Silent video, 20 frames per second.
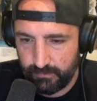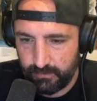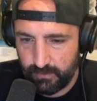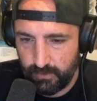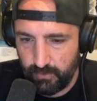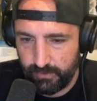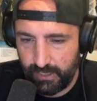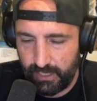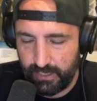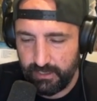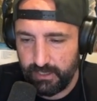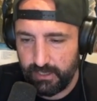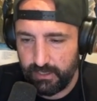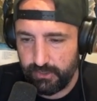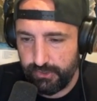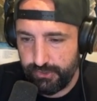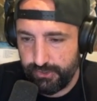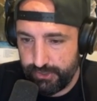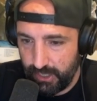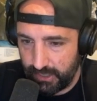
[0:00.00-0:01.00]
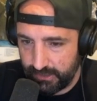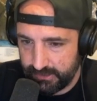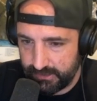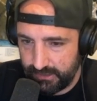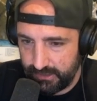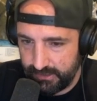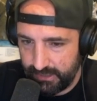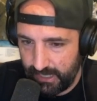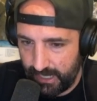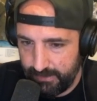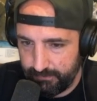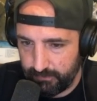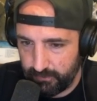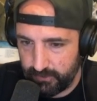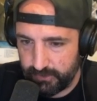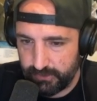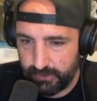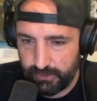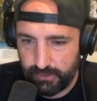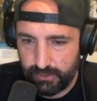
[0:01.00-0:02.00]
Okay? Just in
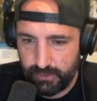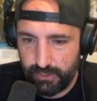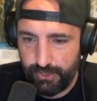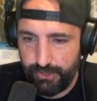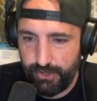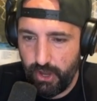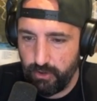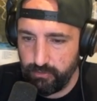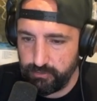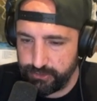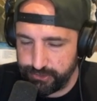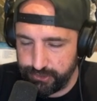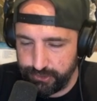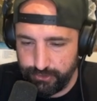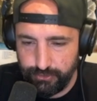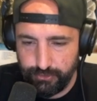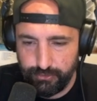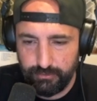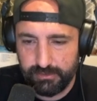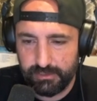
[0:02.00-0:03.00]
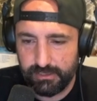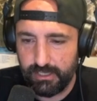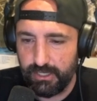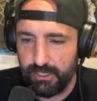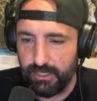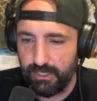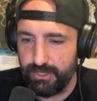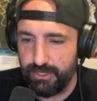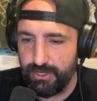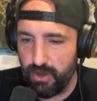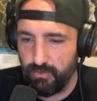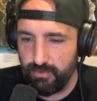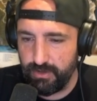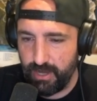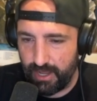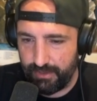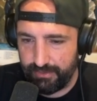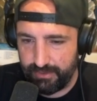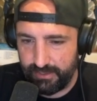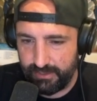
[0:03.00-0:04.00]
diapers. No shoes. No
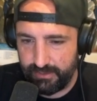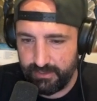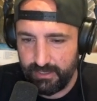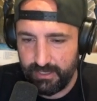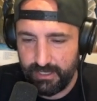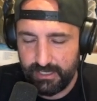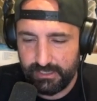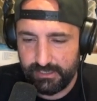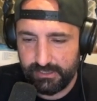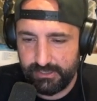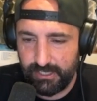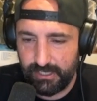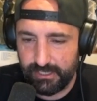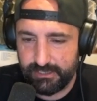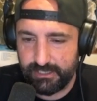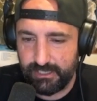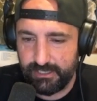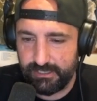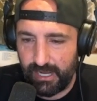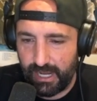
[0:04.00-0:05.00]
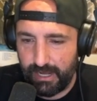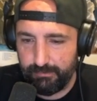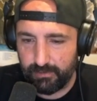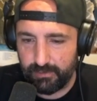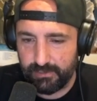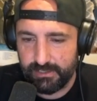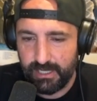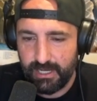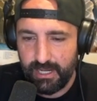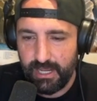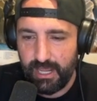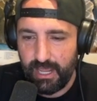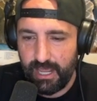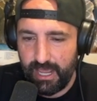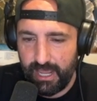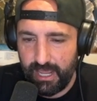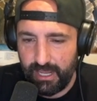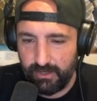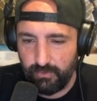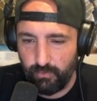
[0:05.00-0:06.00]
nothing. Just in diapers.
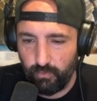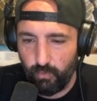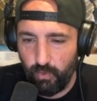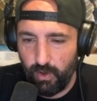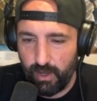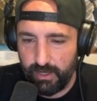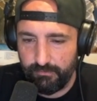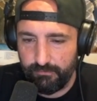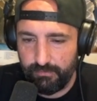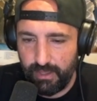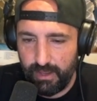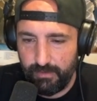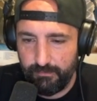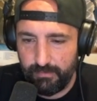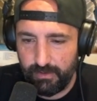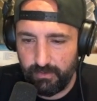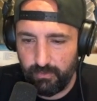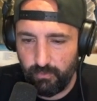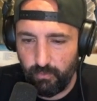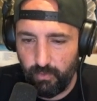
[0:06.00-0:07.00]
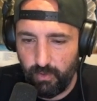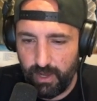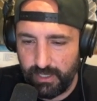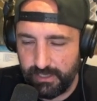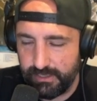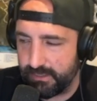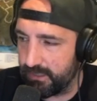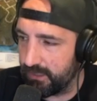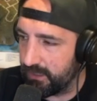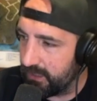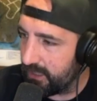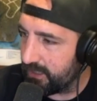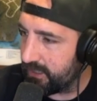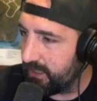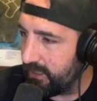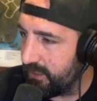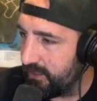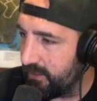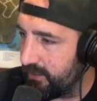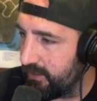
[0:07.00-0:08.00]
And one of them was
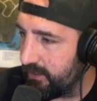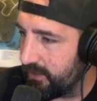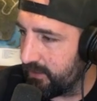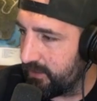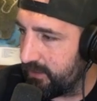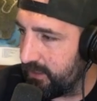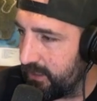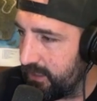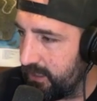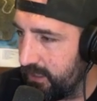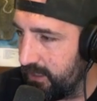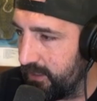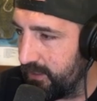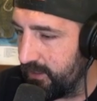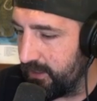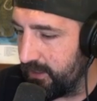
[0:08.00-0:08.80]
licking the